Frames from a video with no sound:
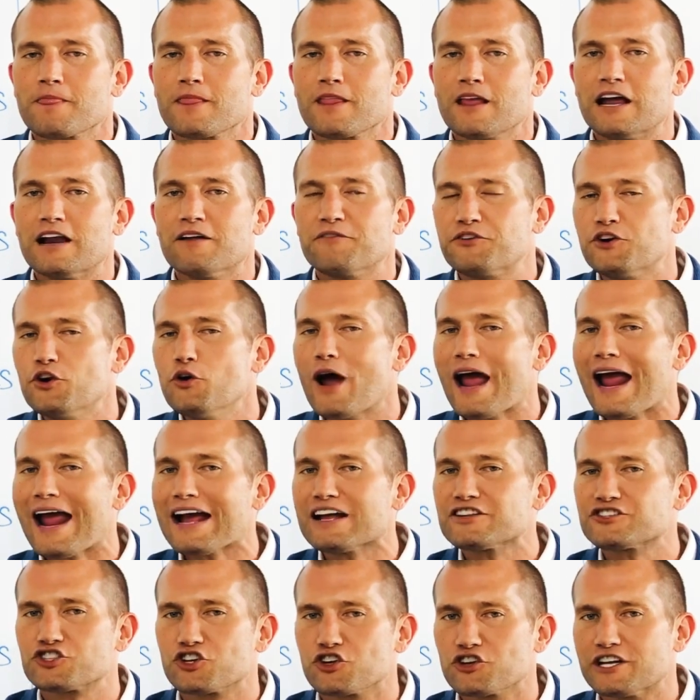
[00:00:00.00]
And if you
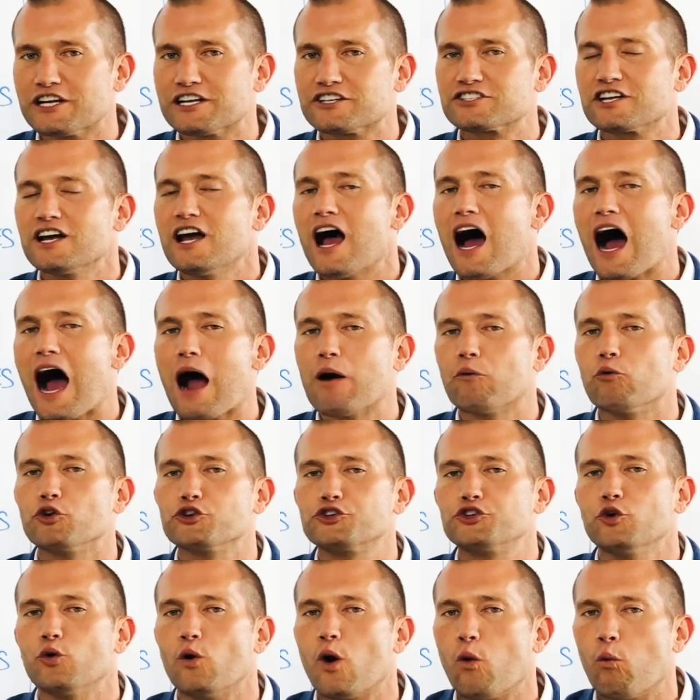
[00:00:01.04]
answer this, I will
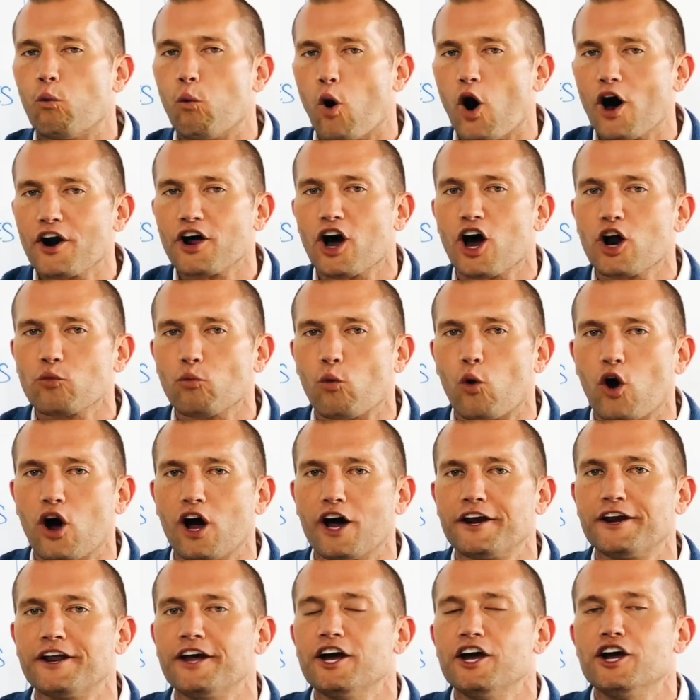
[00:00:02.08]
do a one on
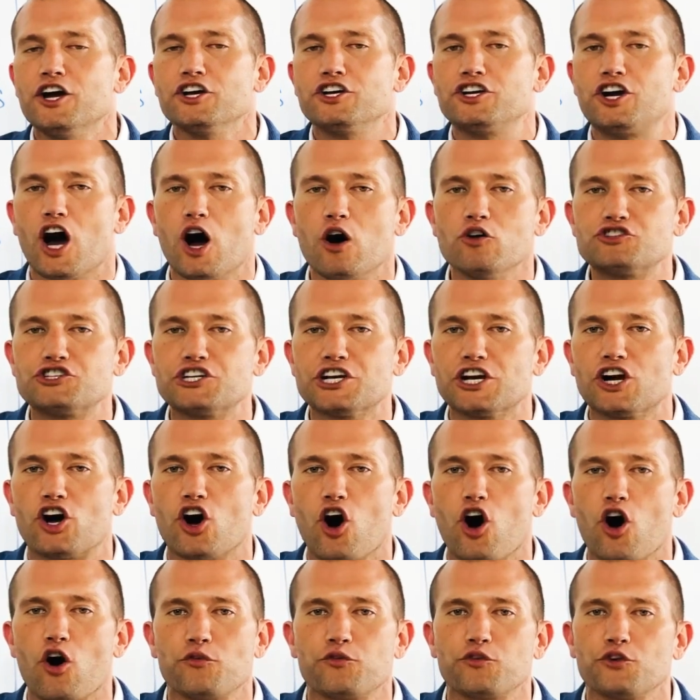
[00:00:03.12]
one coaching
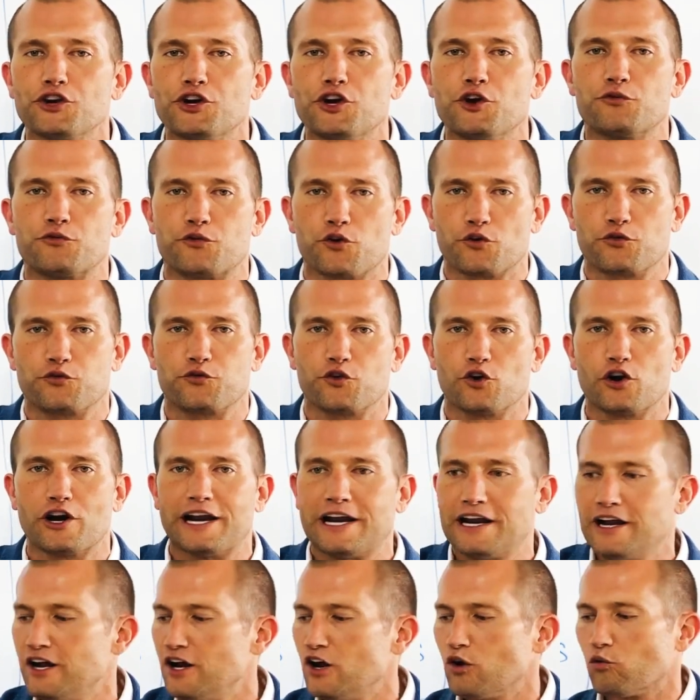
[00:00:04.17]
call for you for free.
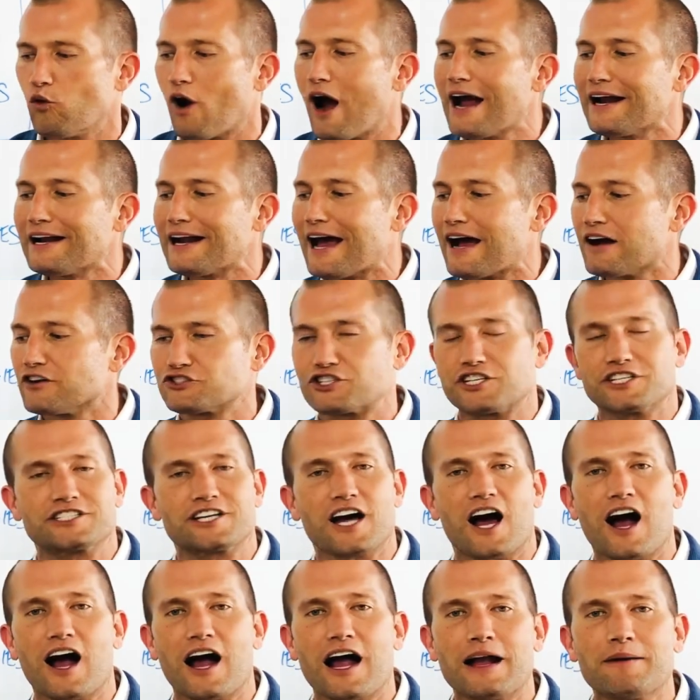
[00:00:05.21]
Right now is the
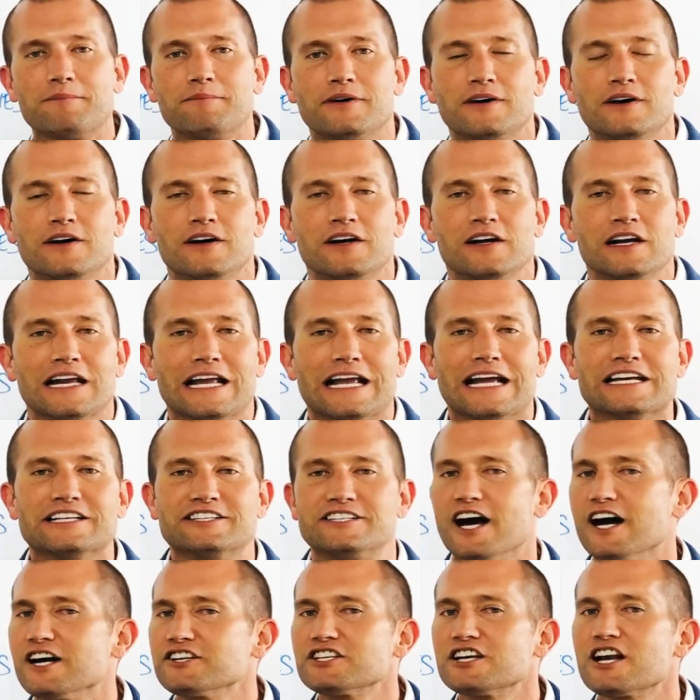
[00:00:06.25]
time. It
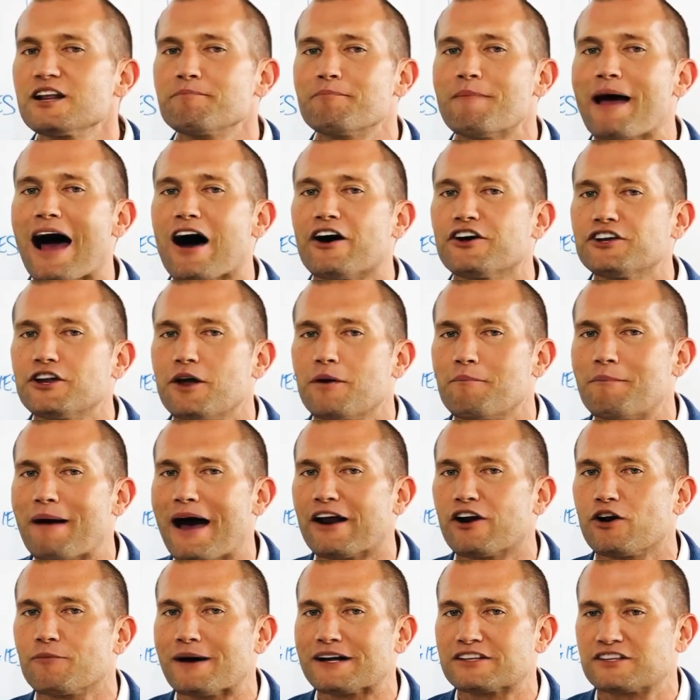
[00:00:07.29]
doesn't
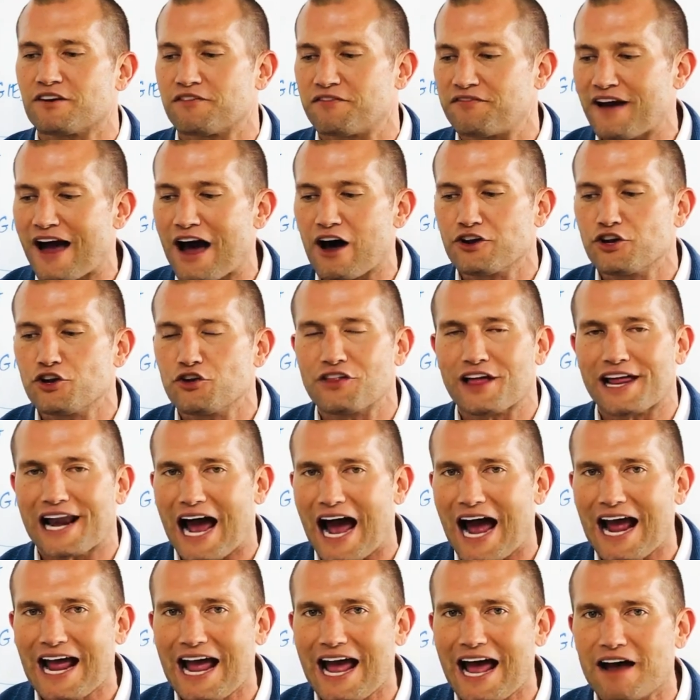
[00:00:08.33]
matter about the value that
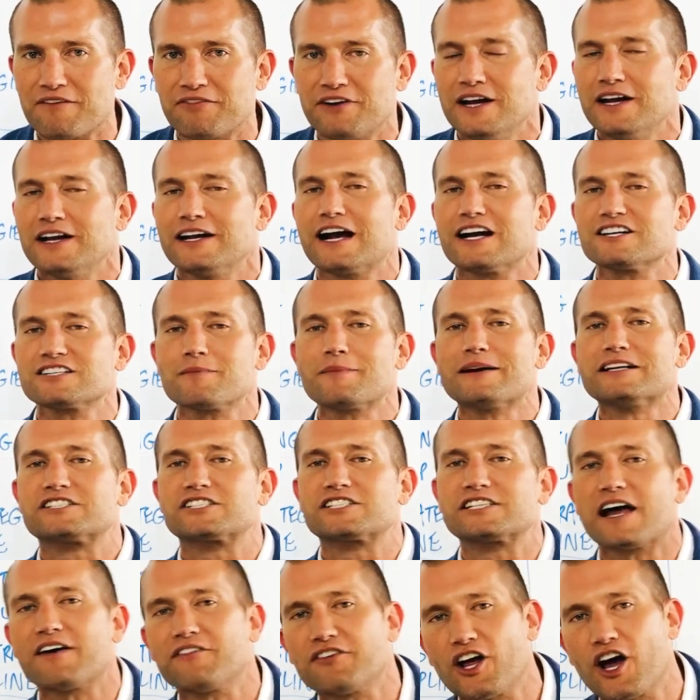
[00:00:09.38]
I have. Guys, I made
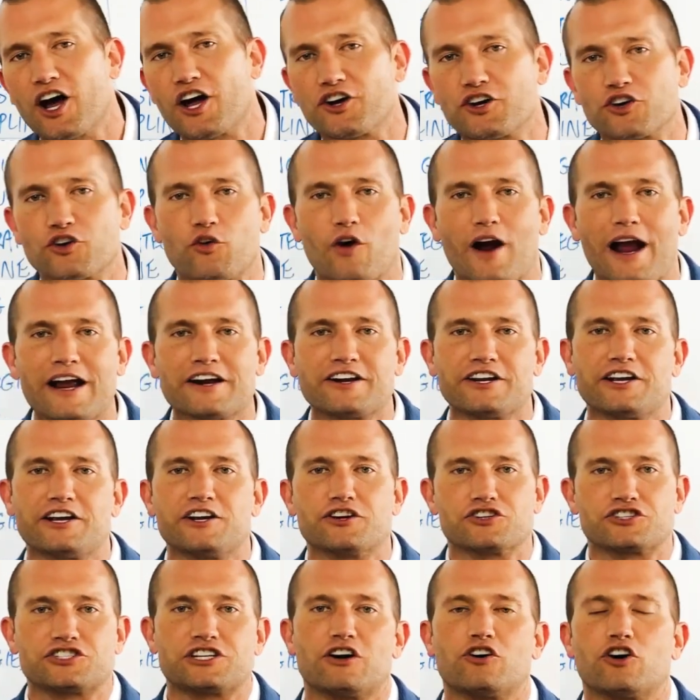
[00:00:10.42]
700 grand a year
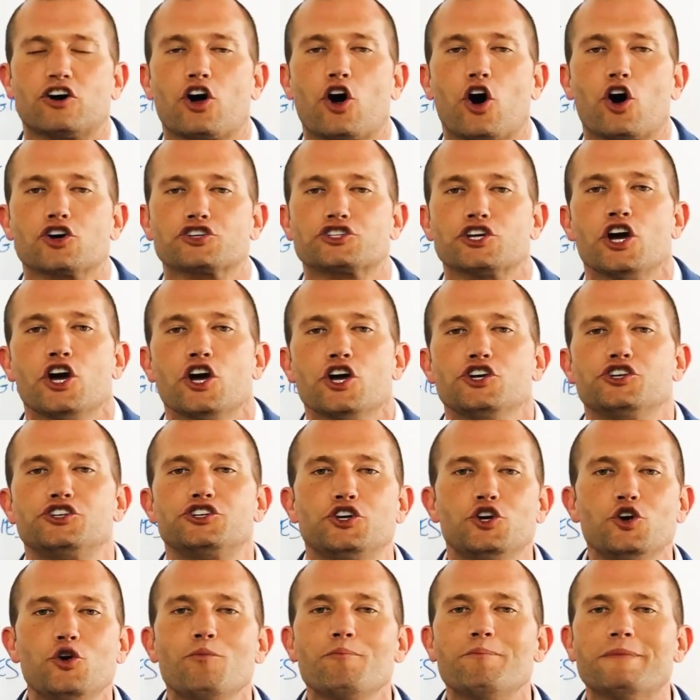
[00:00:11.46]
selling cars.
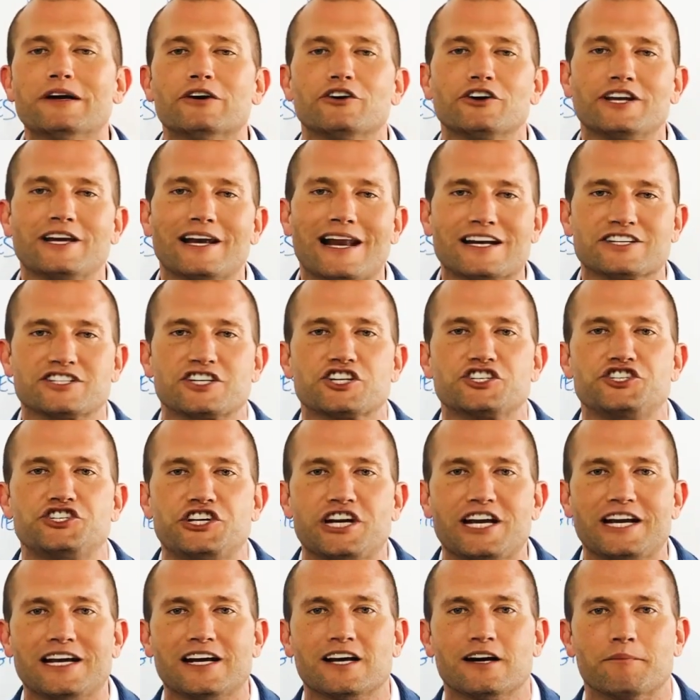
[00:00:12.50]
2 million as a
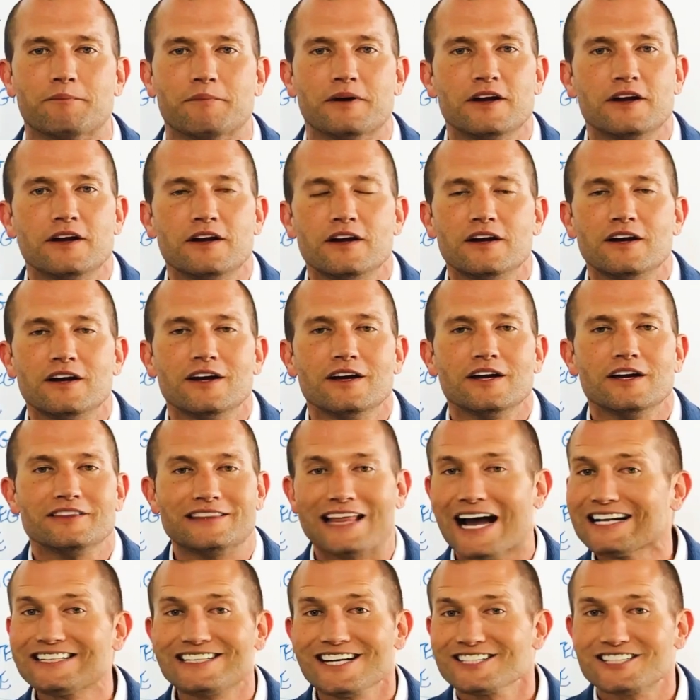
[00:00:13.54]
GM.
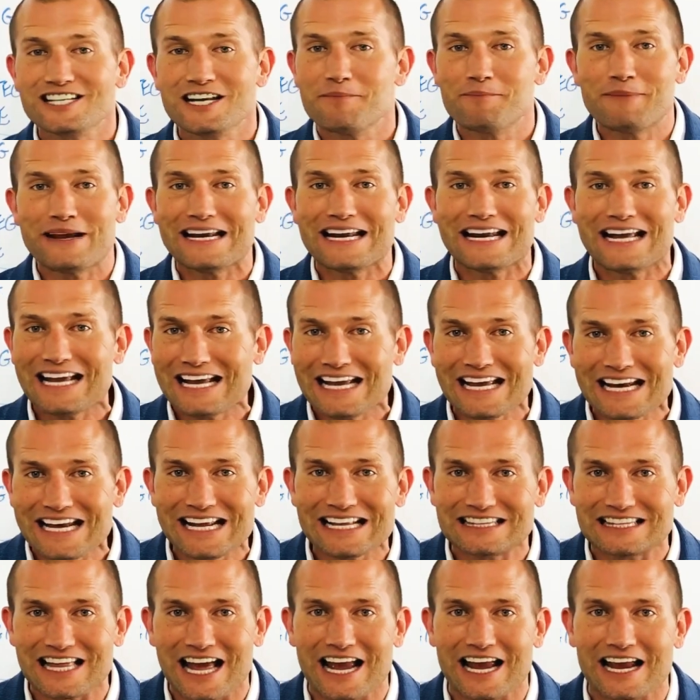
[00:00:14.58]
That doesn't mean
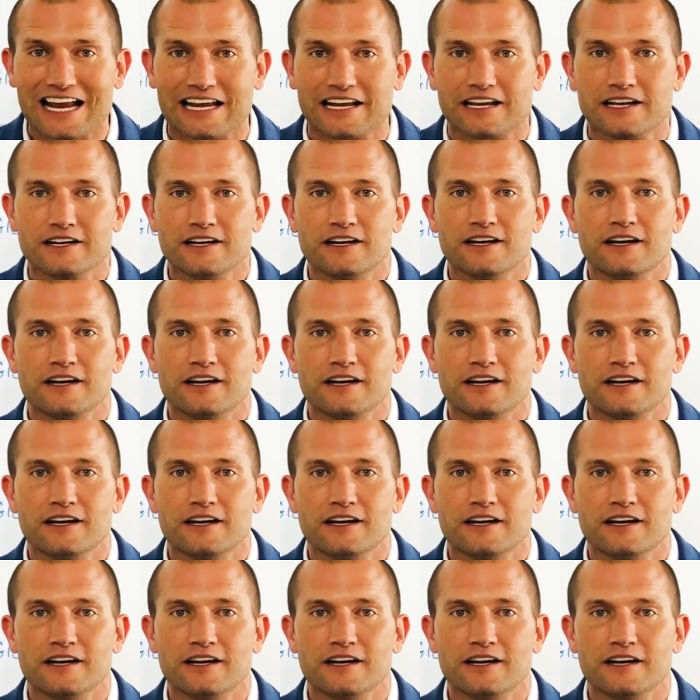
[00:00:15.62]
anything.